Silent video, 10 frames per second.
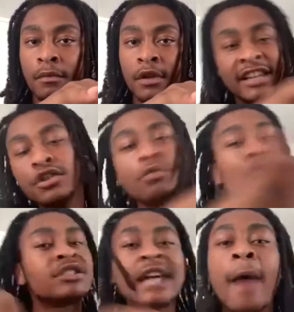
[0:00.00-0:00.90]
There's no
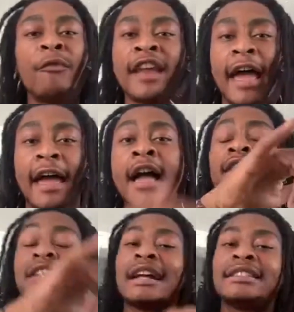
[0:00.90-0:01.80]
more time for that.
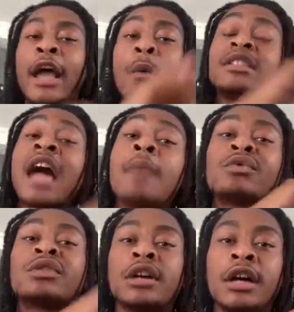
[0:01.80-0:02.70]
Cause like I said, when times
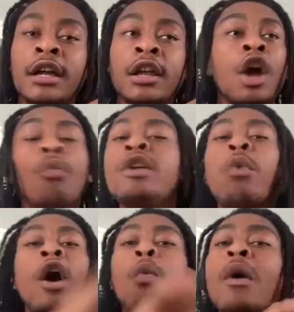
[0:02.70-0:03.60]
was good, we
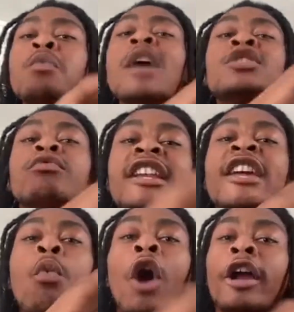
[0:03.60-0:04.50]
weren't we wasn't
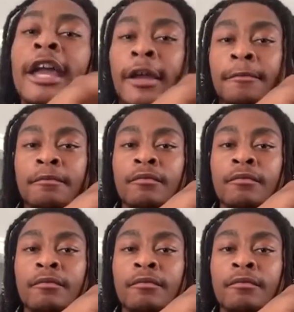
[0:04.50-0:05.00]
really working.